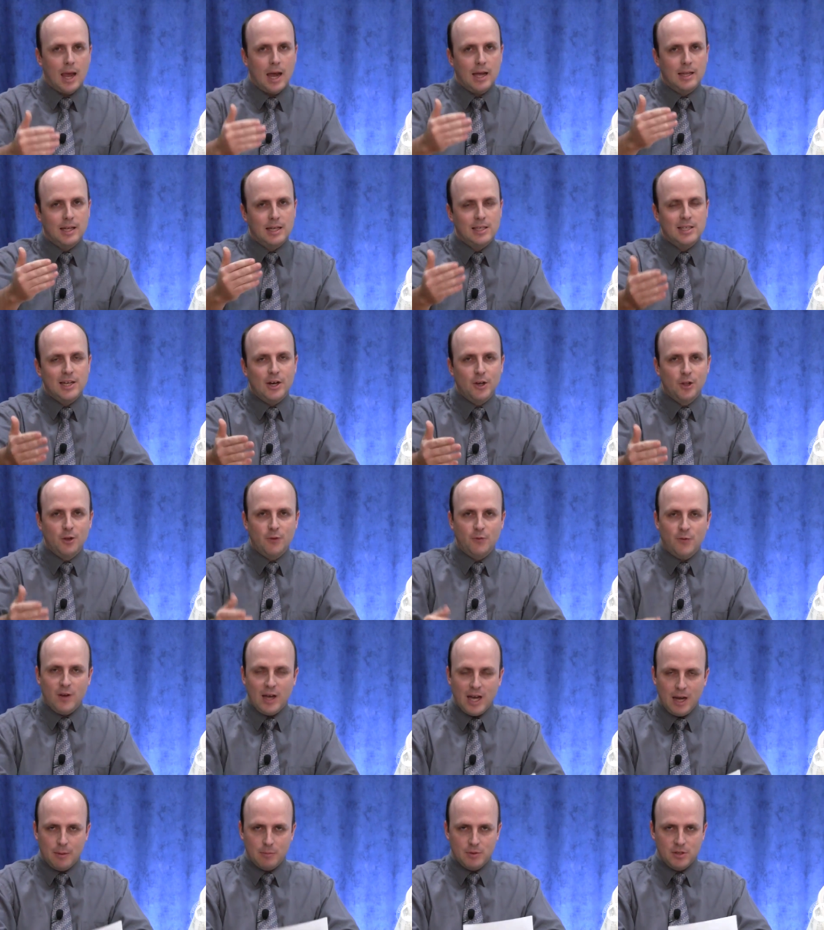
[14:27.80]
And they tell the
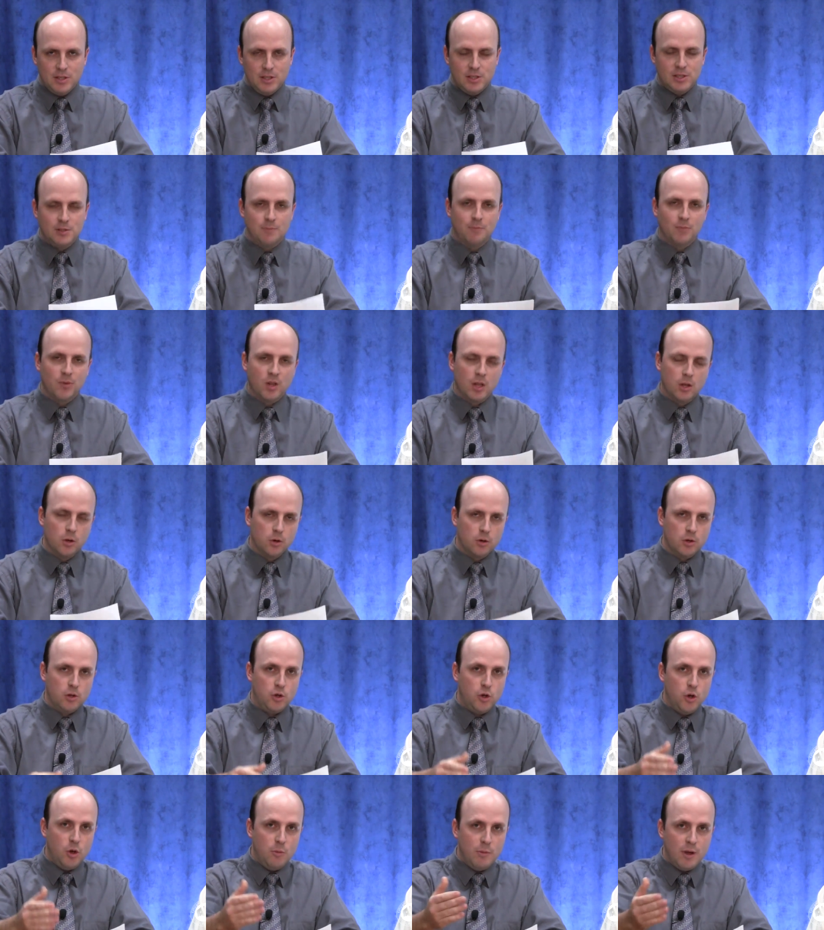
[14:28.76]
farmers,
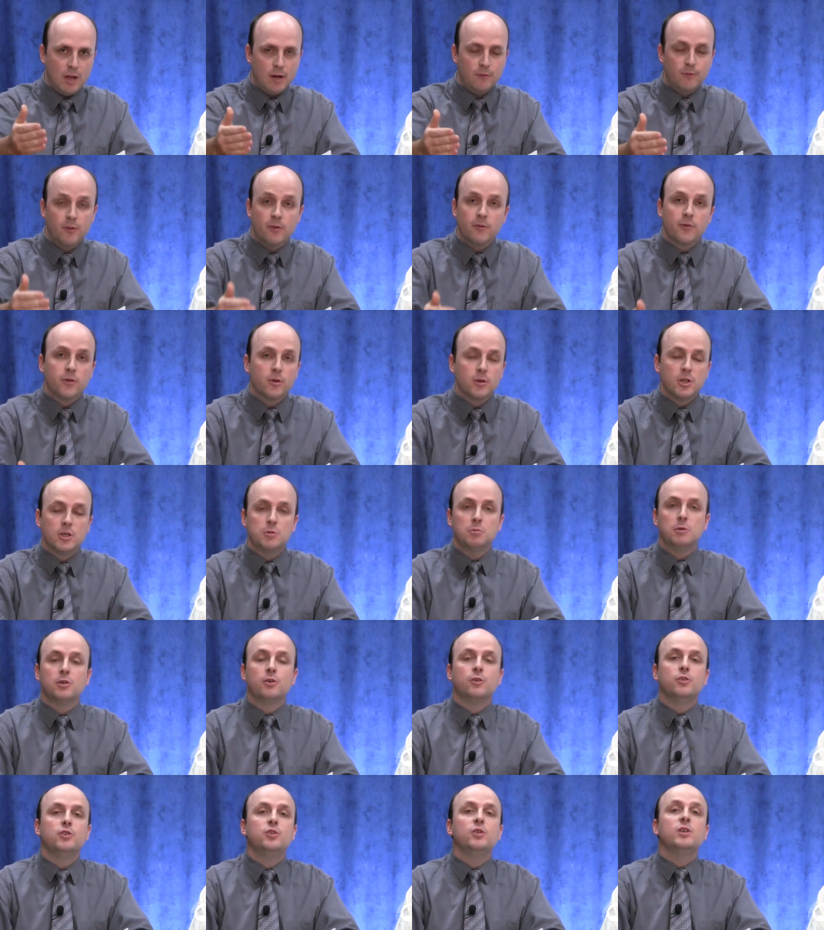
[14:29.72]
look, you benefit from this
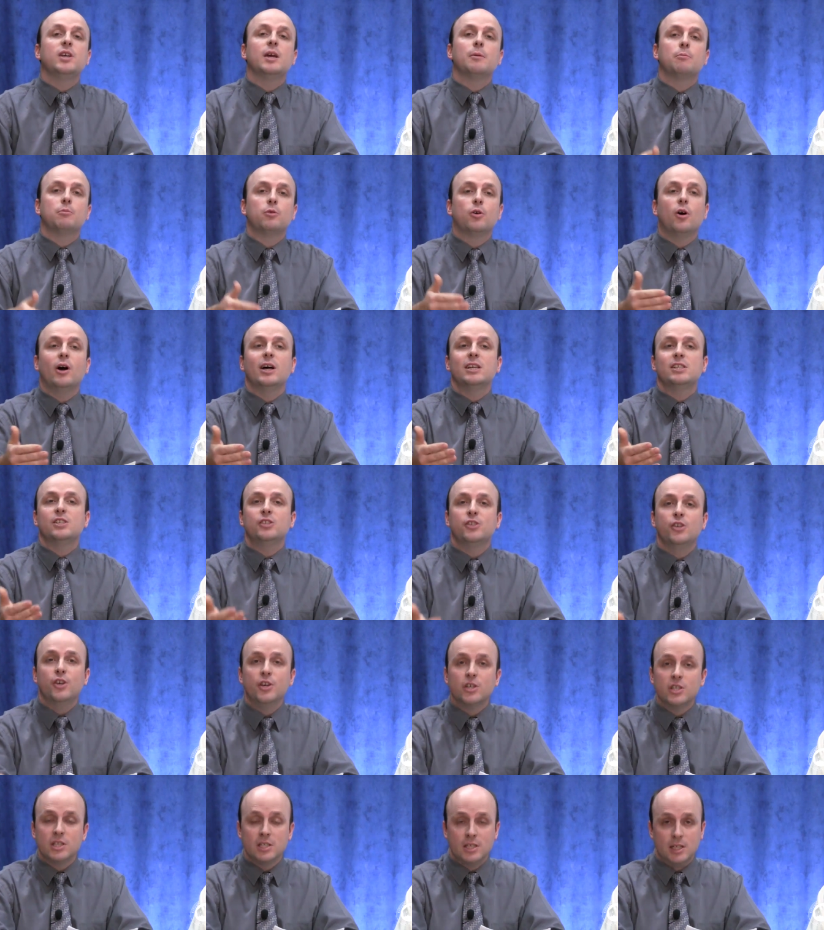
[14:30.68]
because you get price
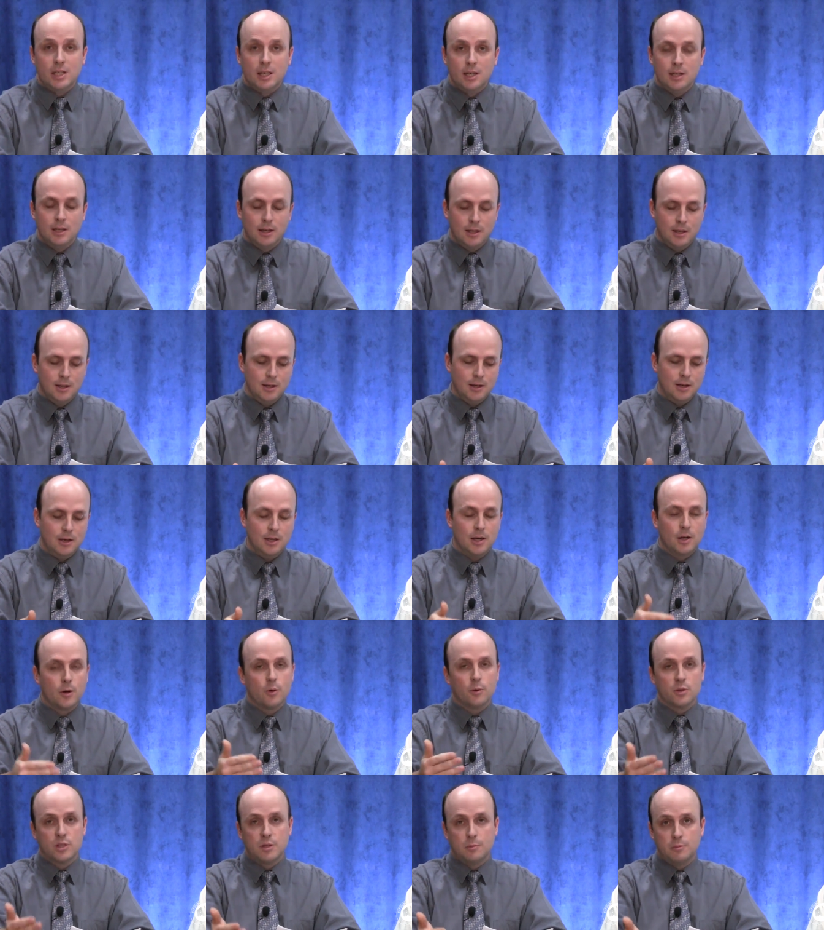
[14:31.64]
certainty. And
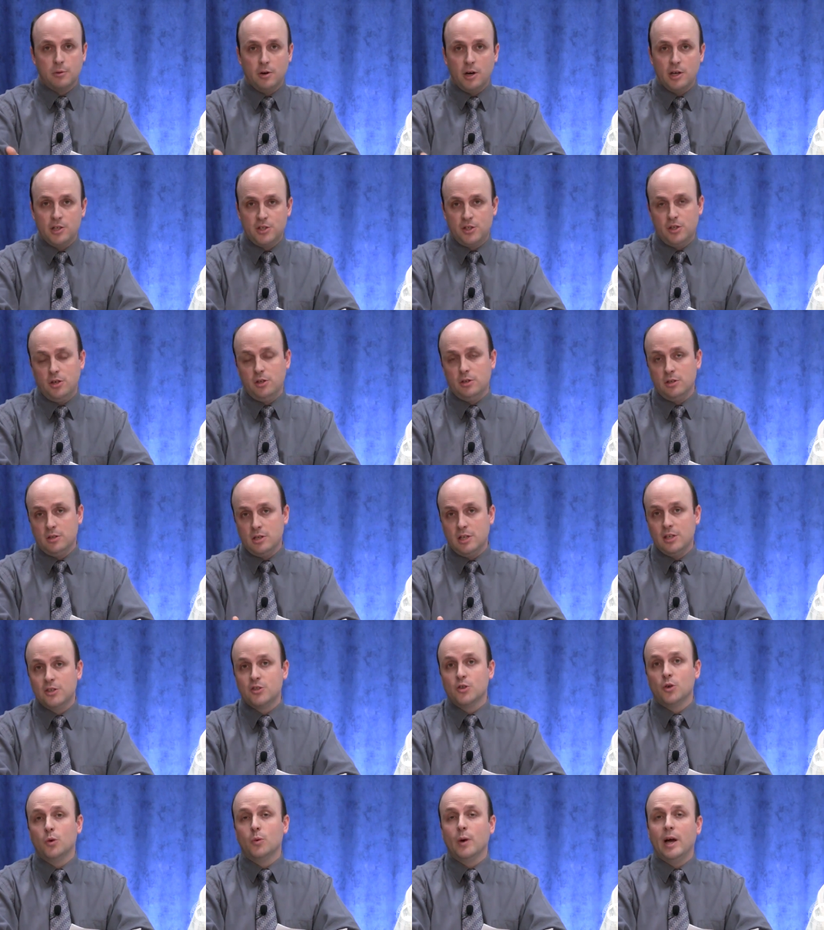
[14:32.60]
of course, the price certainty
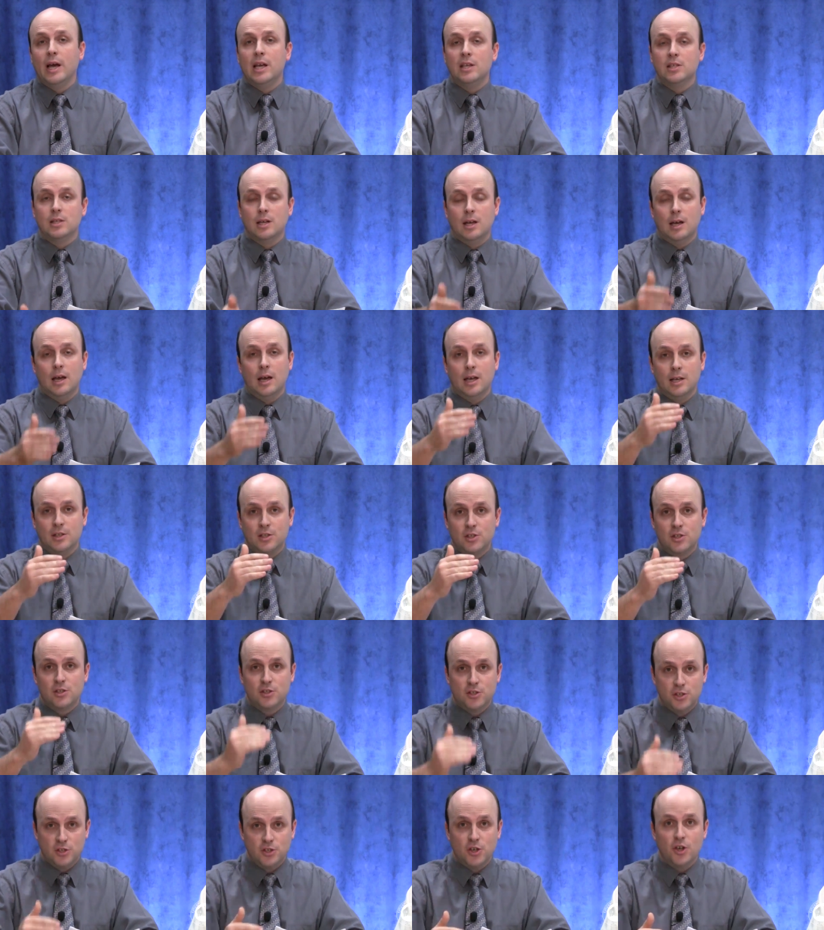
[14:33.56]
is always a,
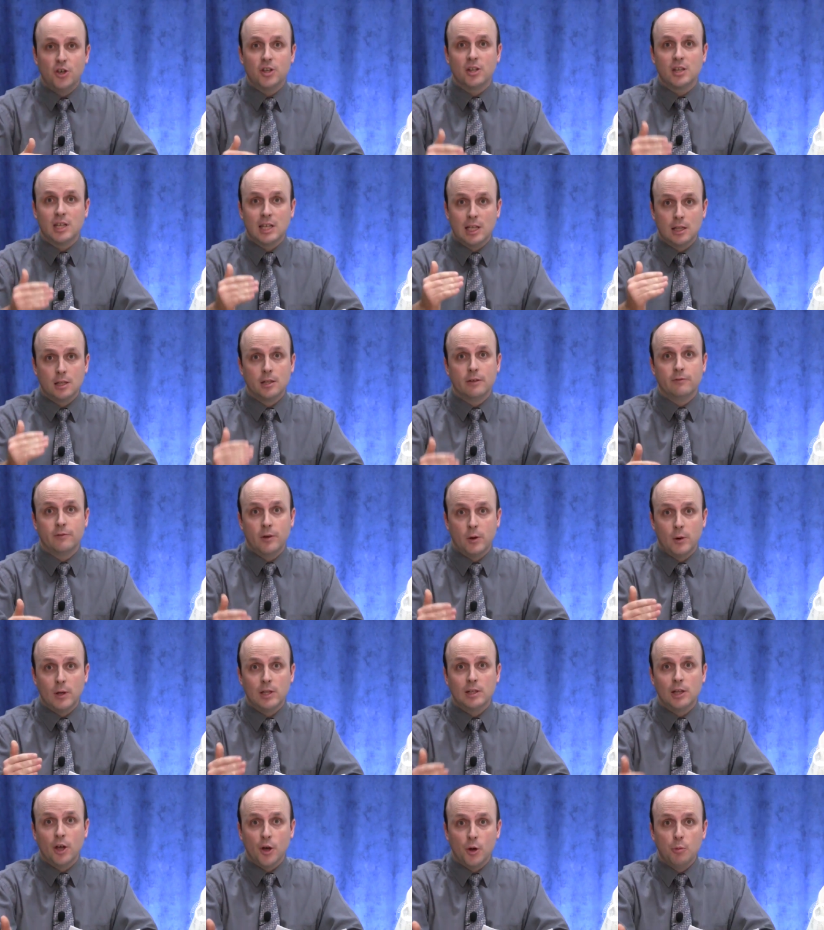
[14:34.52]
certainly a
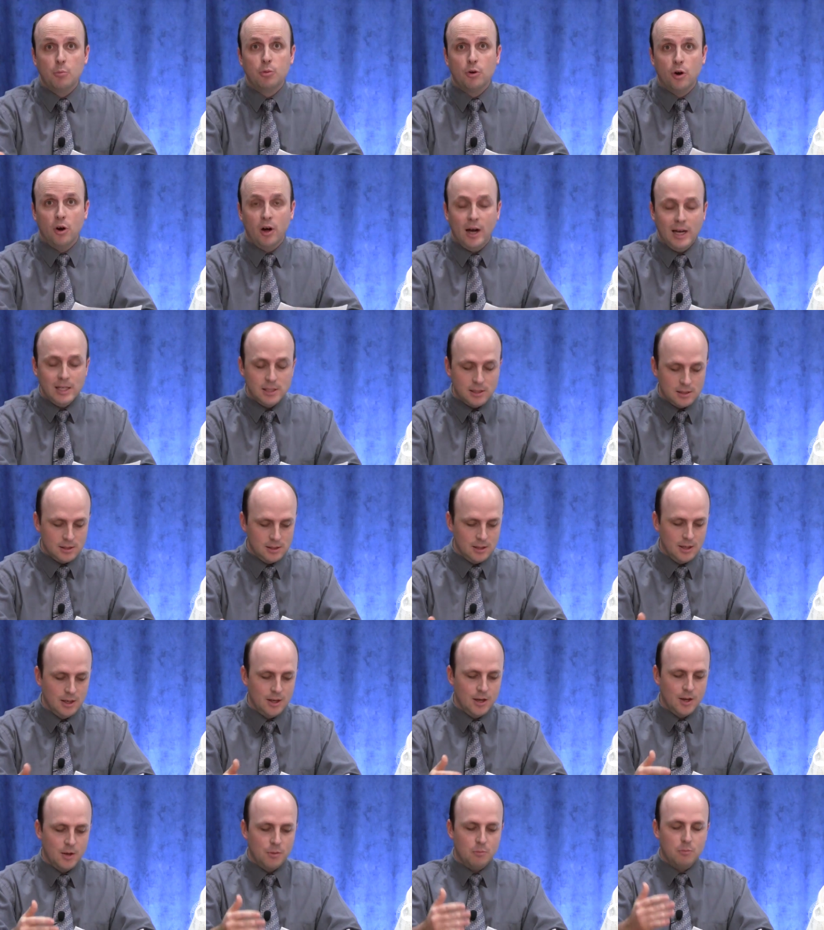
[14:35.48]
very low price,
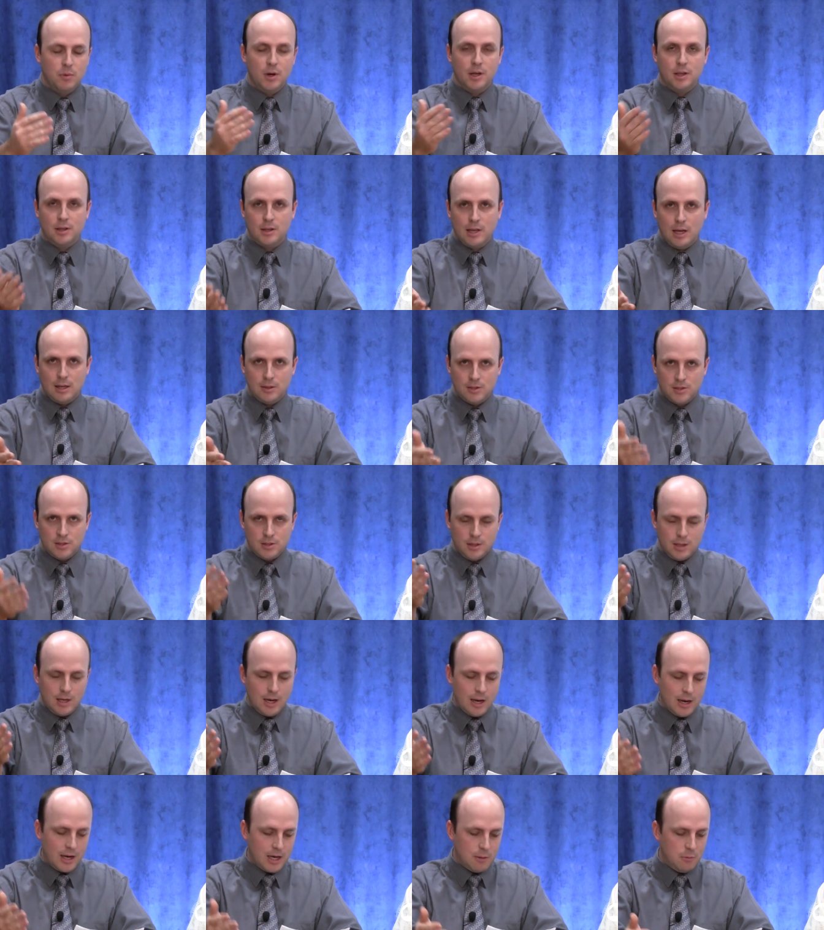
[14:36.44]
but that's
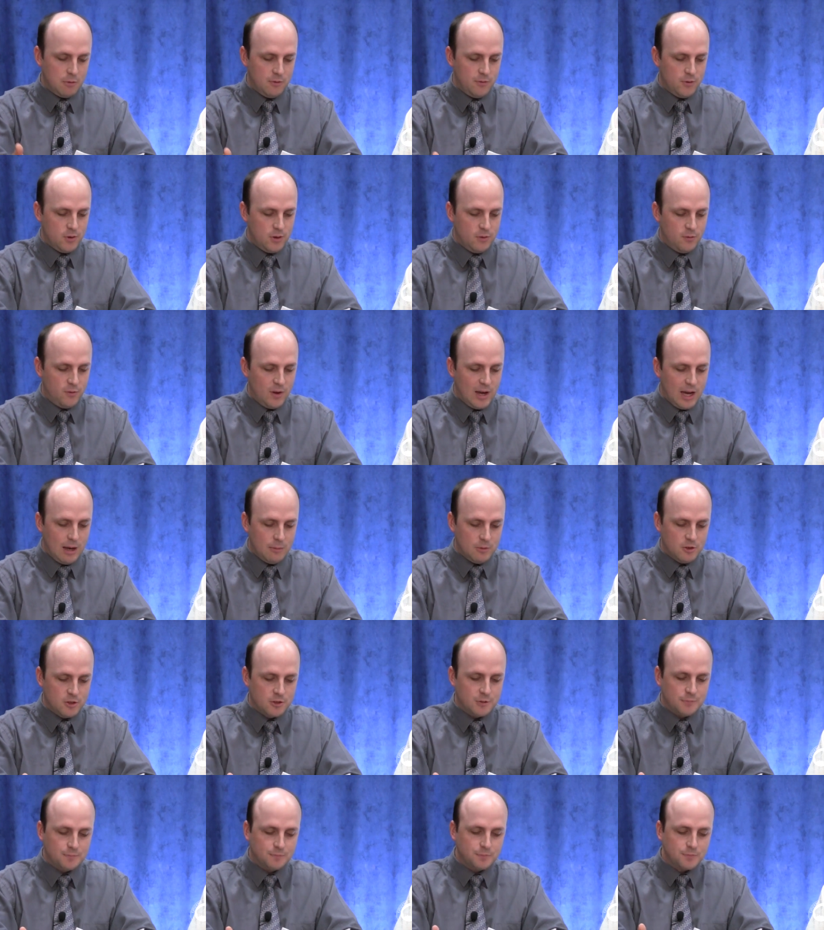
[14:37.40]
the argument for the
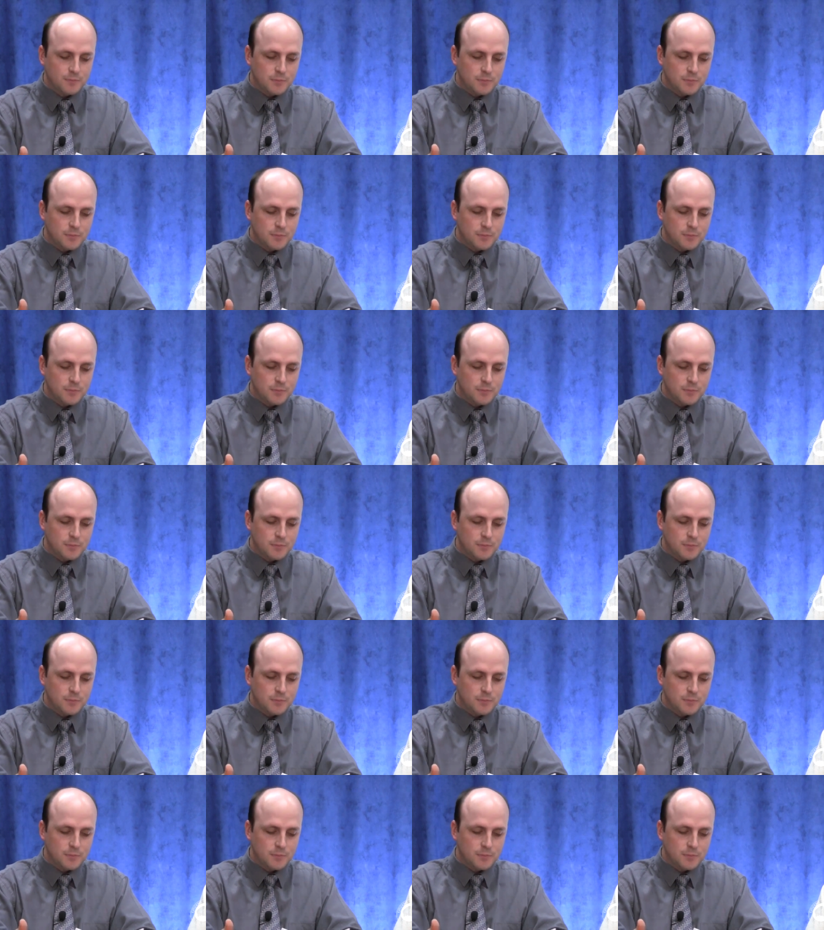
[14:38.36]
farmers.